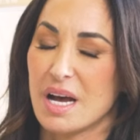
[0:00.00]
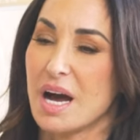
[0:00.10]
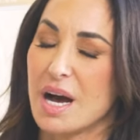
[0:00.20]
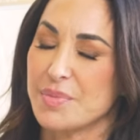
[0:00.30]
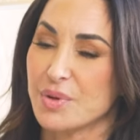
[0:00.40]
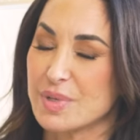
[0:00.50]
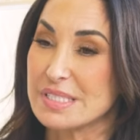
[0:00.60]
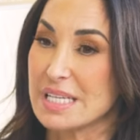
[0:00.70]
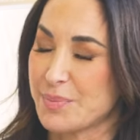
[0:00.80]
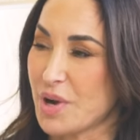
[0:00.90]
Um, the
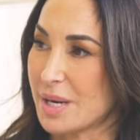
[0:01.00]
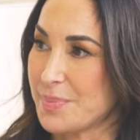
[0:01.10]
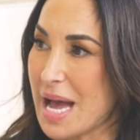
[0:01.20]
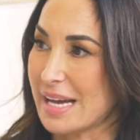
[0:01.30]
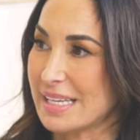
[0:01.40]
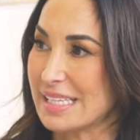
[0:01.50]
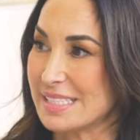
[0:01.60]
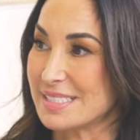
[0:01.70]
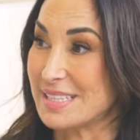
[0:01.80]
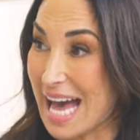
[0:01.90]
reason I brought it back
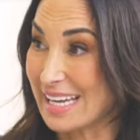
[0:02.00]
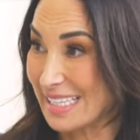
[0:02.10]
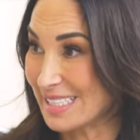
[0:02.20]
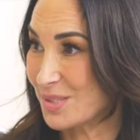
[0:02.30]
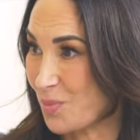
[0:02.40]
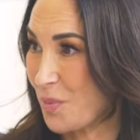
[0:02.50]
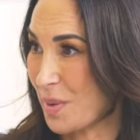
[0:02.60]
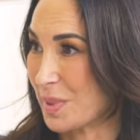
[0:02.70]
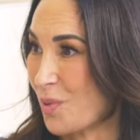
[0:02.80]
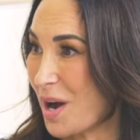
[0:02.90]
is that is what
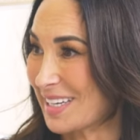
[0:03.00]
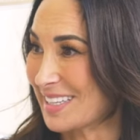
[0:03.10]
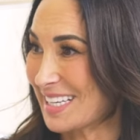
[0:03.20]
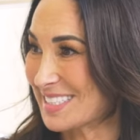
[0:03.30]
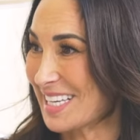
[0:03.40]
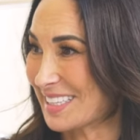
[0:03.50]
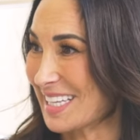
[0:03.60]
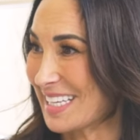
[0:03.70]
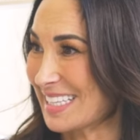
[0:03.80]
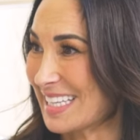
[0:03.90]
women want, and they say that
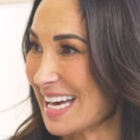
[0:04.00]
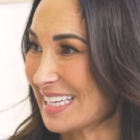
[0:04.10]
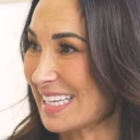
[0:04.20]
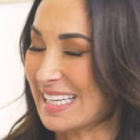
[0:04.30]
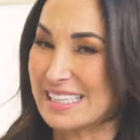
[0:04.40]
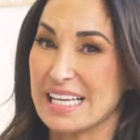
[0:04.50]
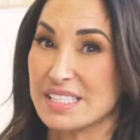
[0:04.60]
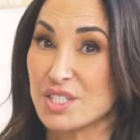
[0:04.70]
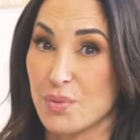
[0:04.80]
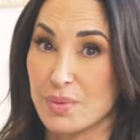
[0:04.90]
they need mm-hmm. that. And mm-hmm.
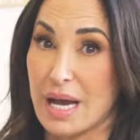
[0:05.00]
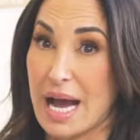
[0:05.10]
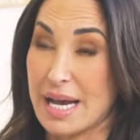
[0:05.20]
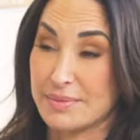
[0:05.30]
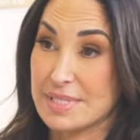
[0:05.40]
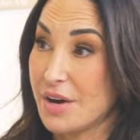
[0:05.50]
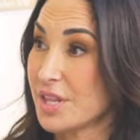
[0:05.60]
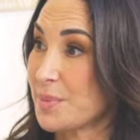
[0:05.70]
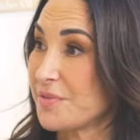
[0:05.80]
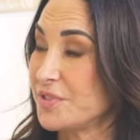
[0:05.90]
so I tell
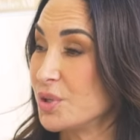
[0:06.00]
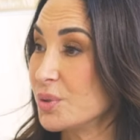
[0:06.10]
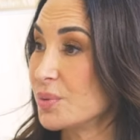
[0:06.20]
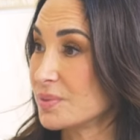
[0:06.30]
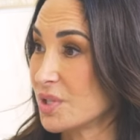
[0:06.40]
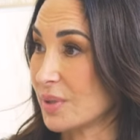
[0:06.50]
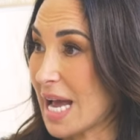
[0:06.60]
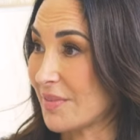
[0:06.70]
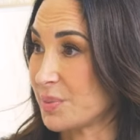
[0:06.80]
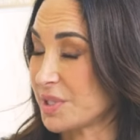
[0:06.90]
them if you don't
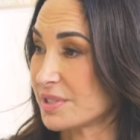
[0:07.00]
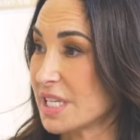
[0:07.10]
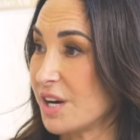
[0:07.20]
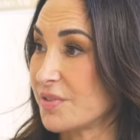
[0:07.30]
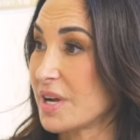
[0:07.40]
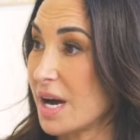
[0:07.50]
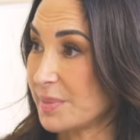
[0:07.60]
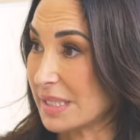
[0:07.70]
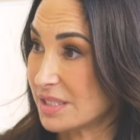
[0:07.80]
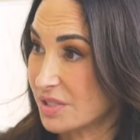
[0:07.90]
have it with yourself, come
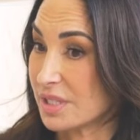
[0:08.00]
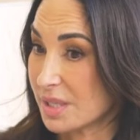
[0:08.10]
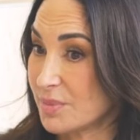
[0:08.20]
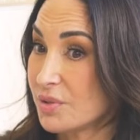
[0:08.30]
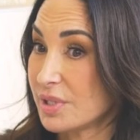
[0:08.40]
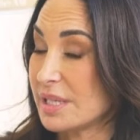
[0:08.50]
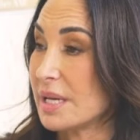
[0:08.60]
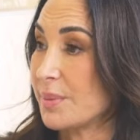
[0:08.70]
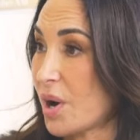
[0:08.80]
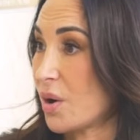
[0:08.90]
into the community
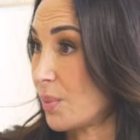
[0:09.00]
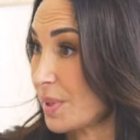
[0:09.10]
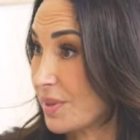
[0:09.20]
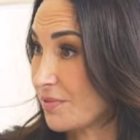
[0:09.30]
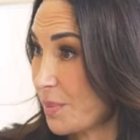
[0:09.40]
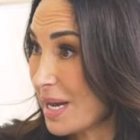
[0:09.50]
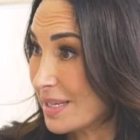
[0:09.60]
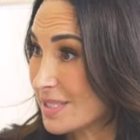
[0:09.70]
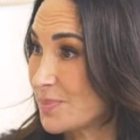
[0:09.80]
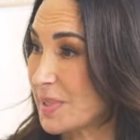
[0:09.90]
and borrow it with from right.
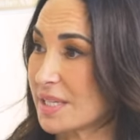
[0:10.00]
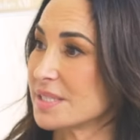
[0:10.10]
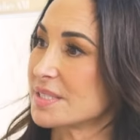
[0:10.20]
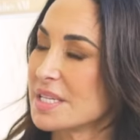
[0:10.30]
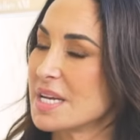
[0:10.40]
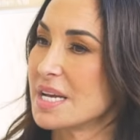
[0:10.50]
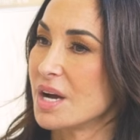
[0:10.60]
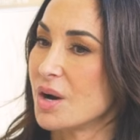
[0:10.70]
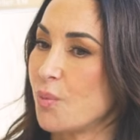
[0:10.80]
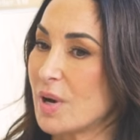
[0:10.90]
us because. Right.
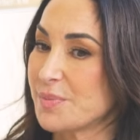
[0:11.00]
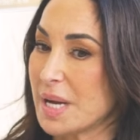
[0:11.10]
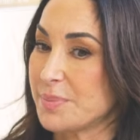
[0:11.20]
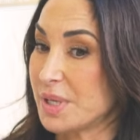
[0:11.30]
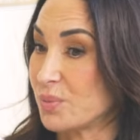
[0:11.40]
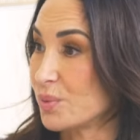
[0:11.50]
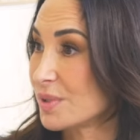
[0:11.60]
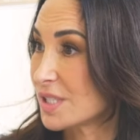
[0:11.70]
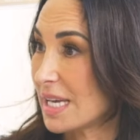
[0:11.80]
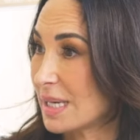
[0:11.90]
One of my big
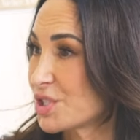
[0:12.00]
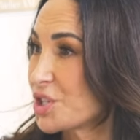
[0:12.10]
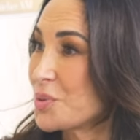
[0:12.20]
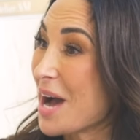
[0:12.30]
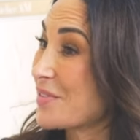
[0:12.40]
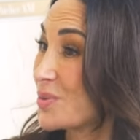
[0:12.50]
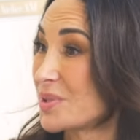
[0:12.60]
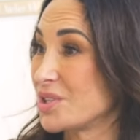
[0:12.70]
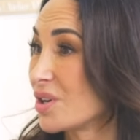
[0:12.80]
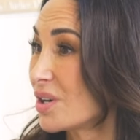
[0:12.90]
rules, and I'm sure you have this
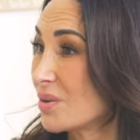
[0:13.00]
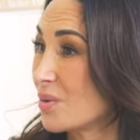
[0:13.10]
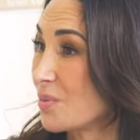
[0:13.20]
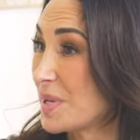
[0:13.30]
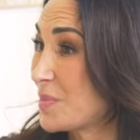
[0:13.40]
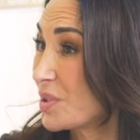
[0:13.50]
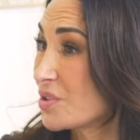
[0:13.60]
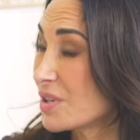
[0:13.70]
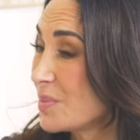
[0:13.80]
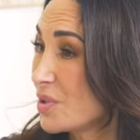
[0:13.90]
with your people in
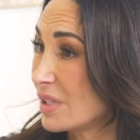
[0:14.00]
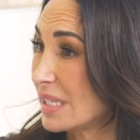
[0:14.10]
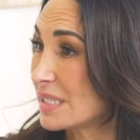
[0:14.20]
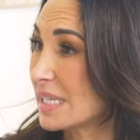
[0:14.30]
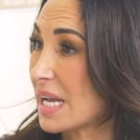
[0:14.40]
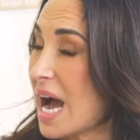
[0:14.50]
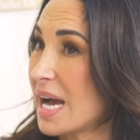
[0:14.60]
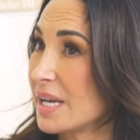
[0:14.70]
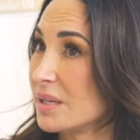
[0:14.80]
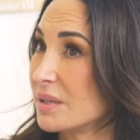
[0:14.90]
your communities. Like,
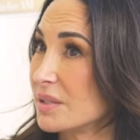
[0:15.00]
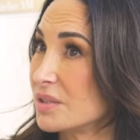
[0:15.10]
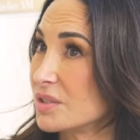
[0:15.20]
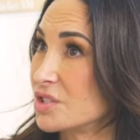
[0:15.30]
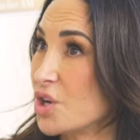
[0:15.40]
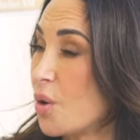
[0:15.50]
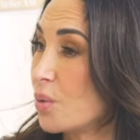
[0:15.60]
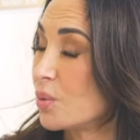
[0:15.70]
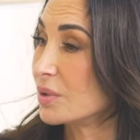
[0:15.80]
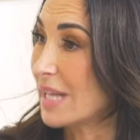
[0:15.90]
I
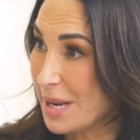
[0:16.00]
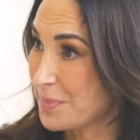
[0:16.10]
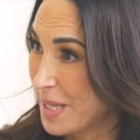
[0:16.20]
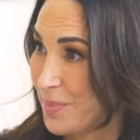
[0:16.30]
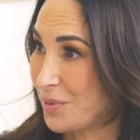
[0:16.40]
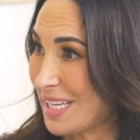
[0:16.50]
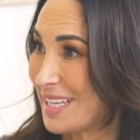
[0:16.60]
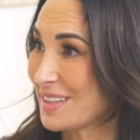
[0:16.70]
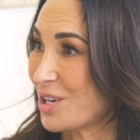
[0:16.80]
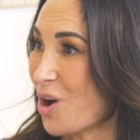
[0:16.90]
don't let people
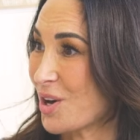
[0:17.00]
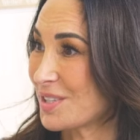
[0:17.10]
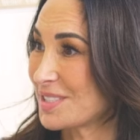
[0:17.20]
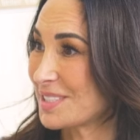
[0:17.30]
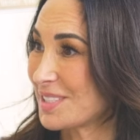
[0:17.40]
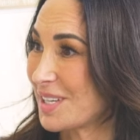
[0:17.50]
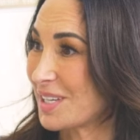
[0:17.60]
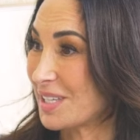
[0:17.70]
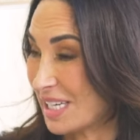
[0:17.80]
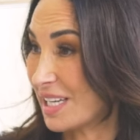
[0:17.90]
in that aren't
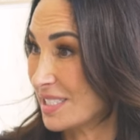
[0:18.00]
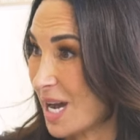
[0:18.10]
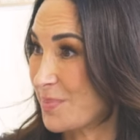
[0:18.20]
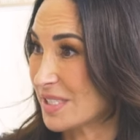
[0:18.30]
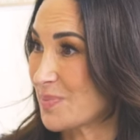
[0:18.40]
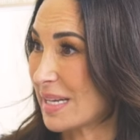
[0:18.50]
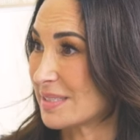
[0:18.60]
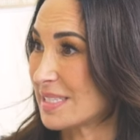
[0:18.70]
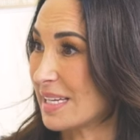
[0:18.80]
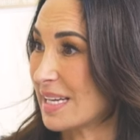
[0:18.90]
going to adopt this
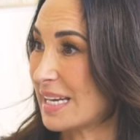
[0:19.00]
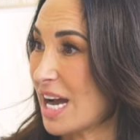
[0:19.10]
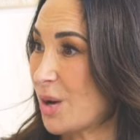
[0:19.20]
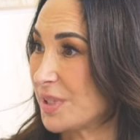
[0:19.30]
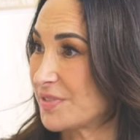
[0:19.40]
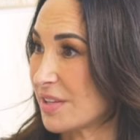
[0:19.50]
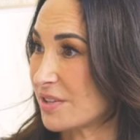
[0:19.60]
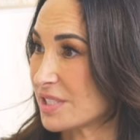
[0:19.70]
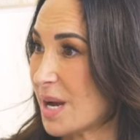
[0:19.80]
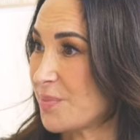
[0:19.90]
mindset and help lift
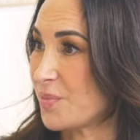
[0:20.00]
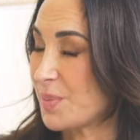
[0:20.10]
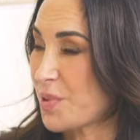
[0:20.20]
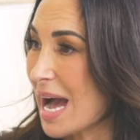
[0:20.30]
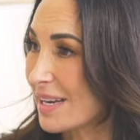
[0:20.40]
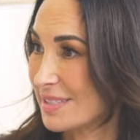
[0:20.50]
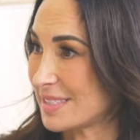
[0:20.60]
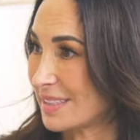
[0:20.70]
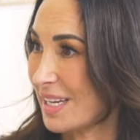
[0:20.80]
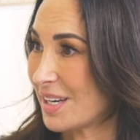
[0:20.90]
others up. We practice
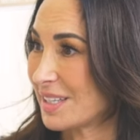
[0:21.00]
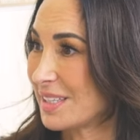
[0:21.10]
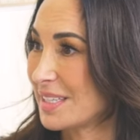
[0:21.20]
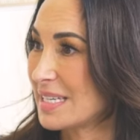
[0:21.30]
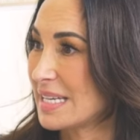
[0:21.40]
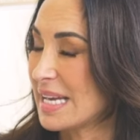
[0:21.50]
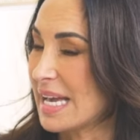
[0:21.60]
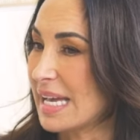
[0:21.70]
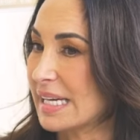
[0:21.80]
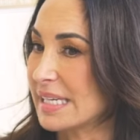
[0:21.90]
it there. Mm-hmm.
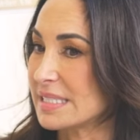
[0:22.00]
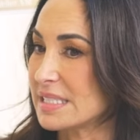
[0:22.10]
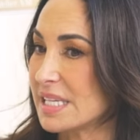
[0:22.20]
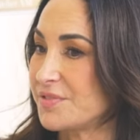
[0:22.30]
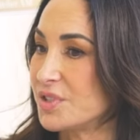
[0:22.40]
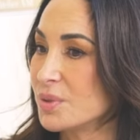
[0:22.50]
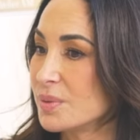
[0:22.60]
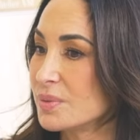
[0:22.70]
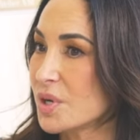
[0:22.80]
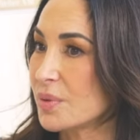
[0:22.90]
And if
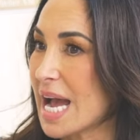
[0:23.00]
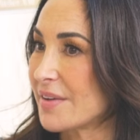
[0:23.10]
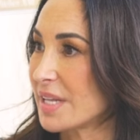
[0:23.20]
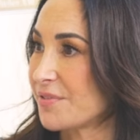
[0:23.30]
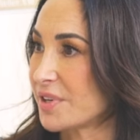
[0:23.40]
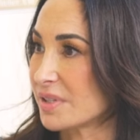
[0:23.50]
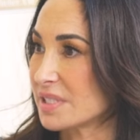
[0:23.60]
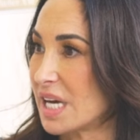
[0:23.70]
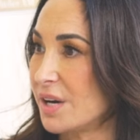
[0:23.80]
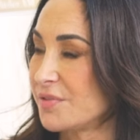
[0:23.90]
you don't have that for
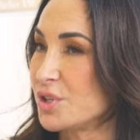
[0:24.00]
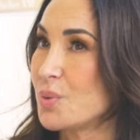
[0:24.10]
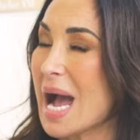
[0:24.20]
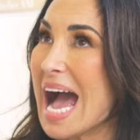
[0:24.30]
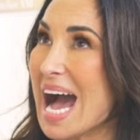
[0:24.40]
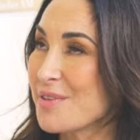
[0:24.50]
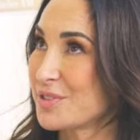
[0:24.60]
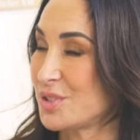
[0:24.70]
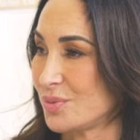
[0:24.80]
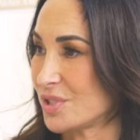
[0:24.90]
yourself, you have
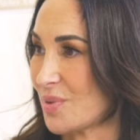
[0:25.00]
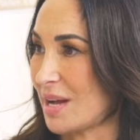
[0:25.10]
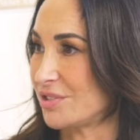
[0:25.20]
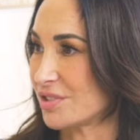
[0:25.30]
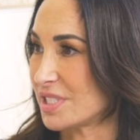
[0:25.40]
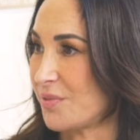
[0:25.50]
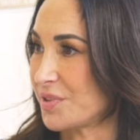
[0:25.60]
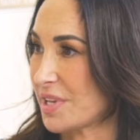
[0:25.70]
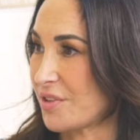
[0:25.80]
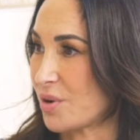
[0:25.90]
to surround yourself
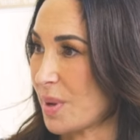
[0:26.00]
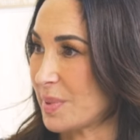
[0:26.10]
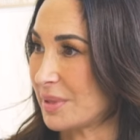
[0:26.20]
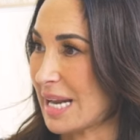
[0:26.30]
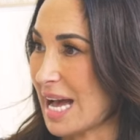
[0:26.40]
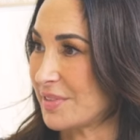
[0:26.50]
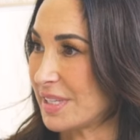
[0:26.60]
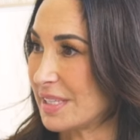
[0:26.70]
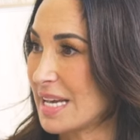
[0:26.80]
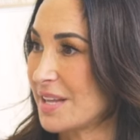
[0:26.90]
with other women that have
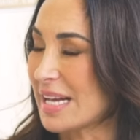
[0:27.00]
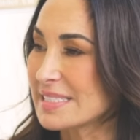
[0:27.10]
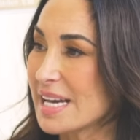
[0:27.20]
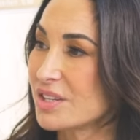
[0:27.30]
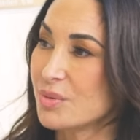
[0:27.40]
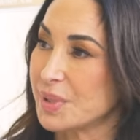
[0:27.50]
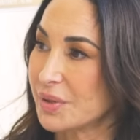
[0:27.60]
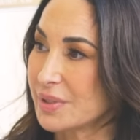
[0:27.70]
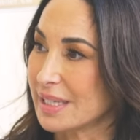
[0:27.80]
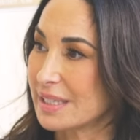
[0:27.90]
it. That's how you
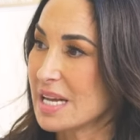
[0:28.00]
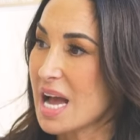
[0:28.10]
build it.